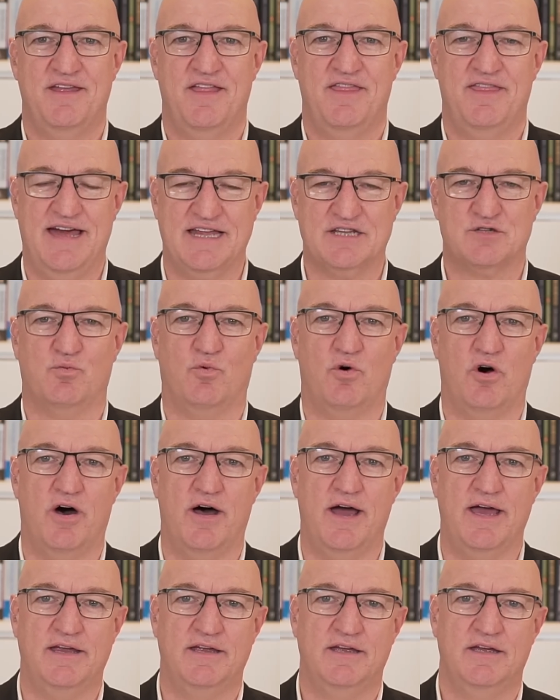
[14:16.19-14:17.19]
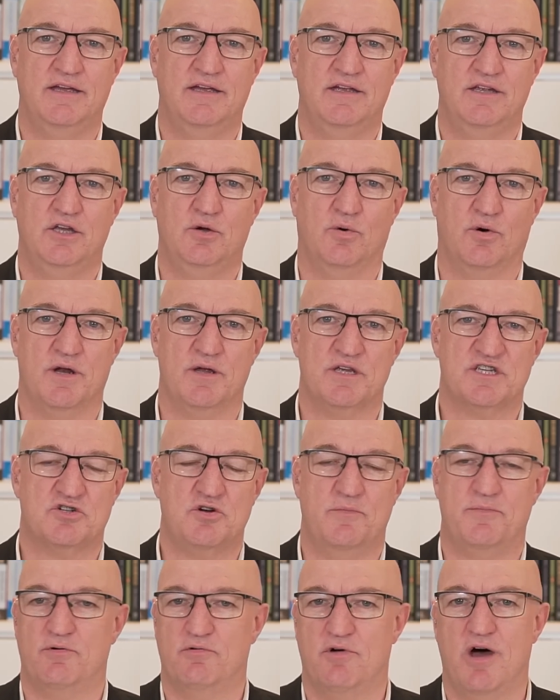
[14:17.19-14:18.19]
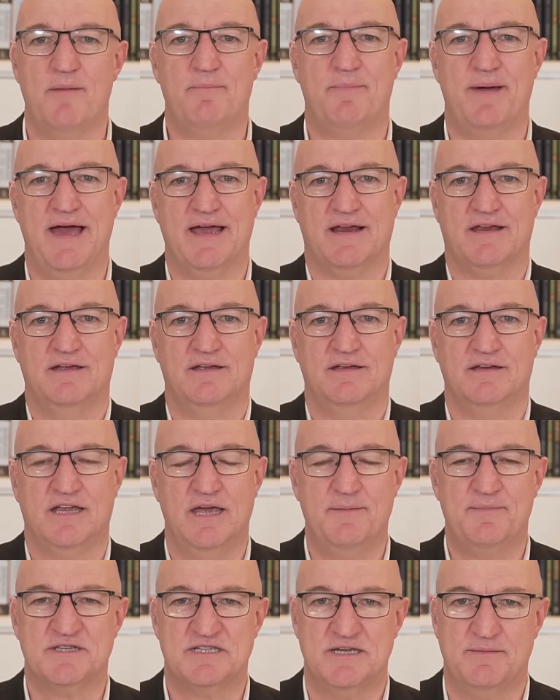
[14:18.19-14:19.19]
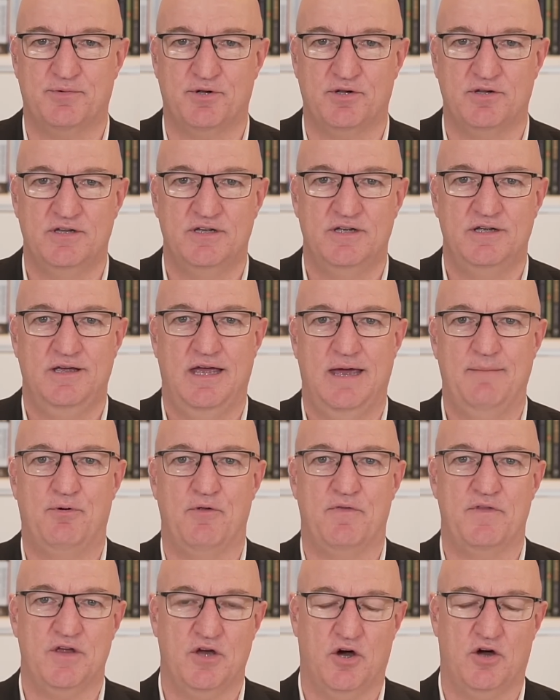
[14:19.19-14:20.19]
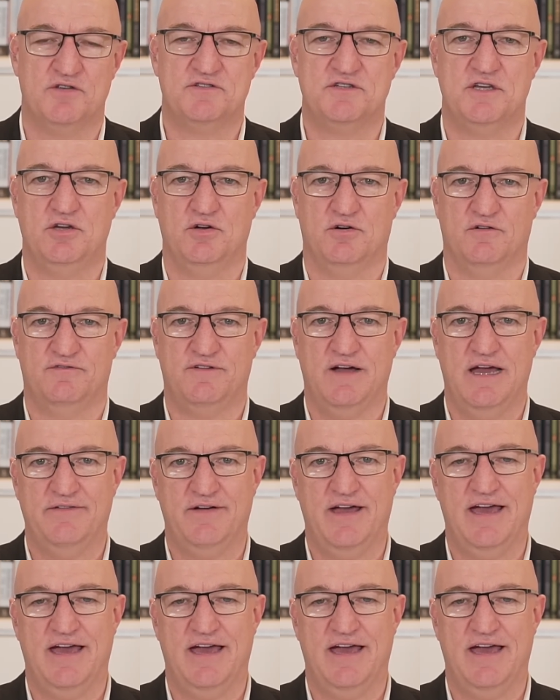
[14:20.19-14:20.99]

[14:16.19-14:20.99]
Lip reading: That's why you want to strip it right back, keep it simple, and put the odds in your favor.